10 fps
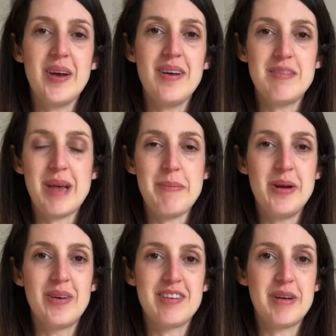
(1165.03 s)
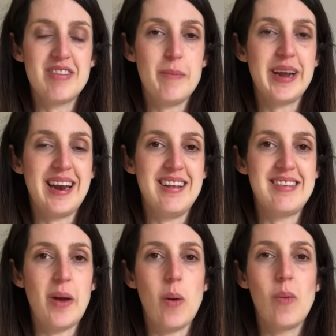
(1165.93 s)
it's maybe not so much of a beginner
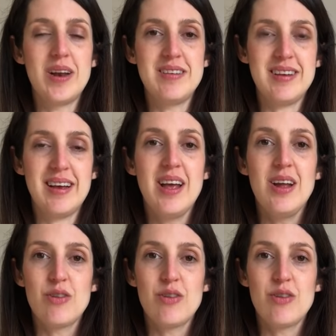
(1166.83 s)
sew and one to